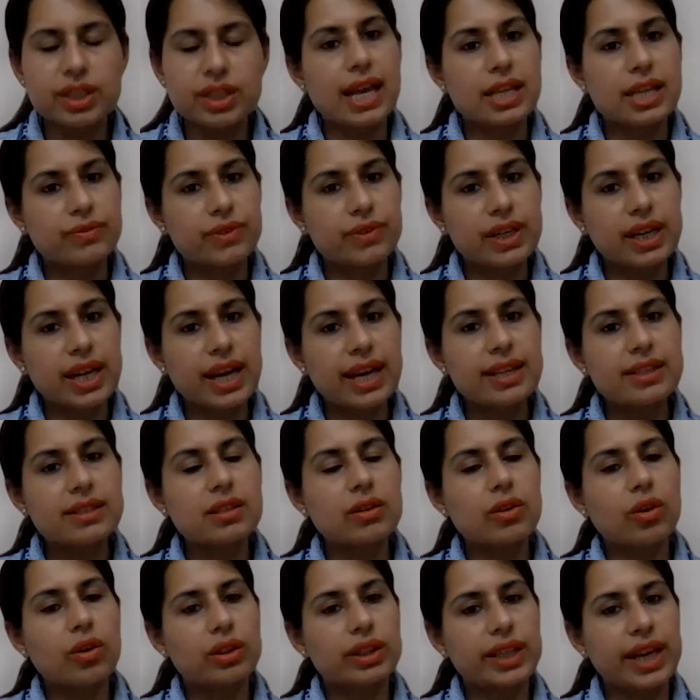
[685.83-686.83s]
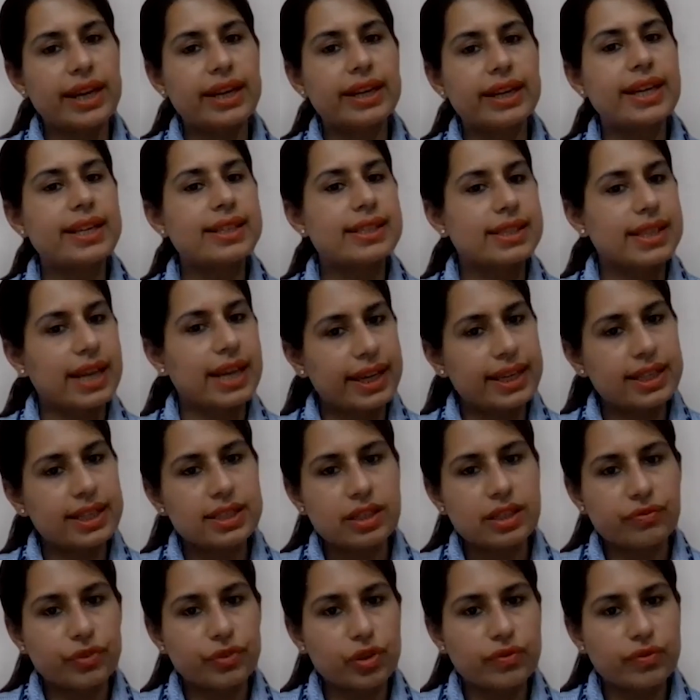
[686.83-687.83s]
as well as authentic
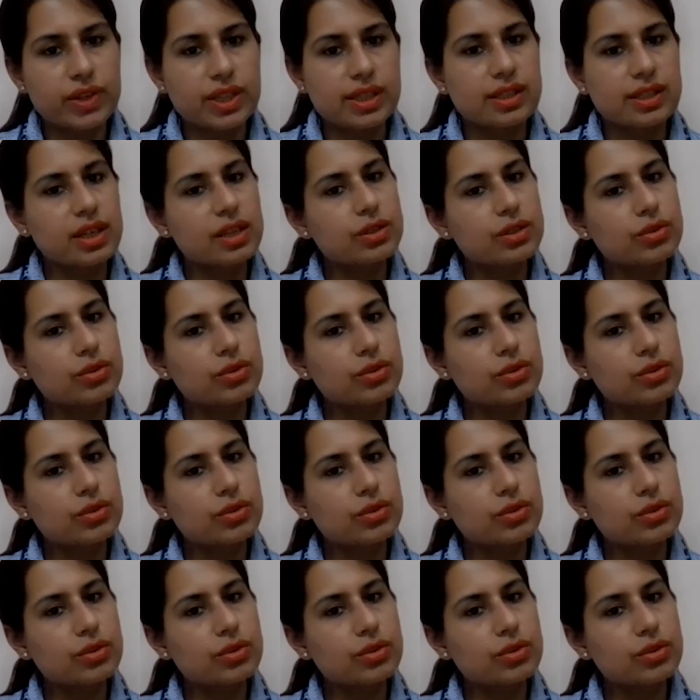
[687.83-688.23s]
sites if you visit.